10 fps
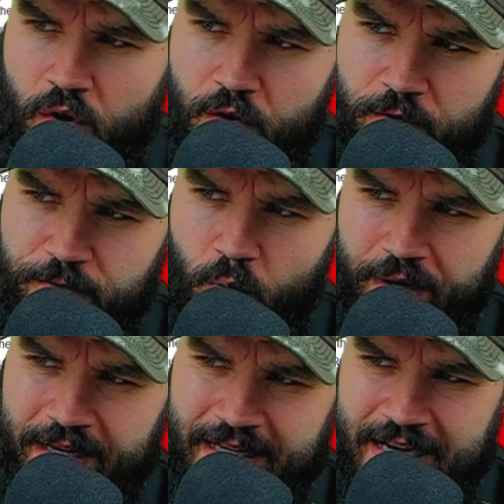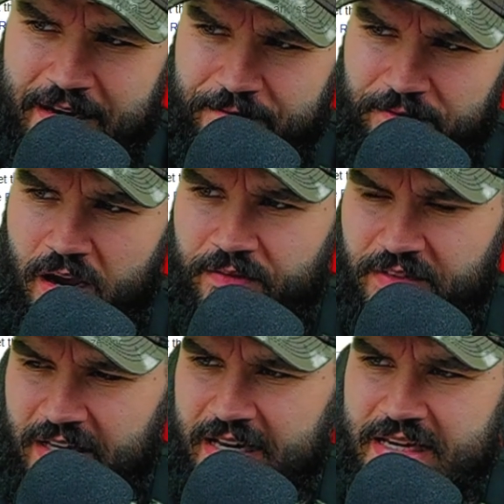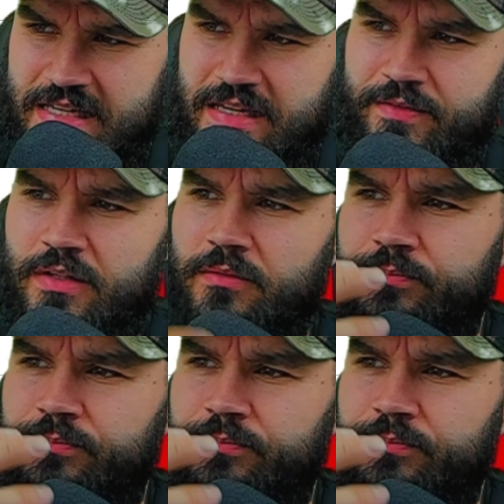1495 to 97.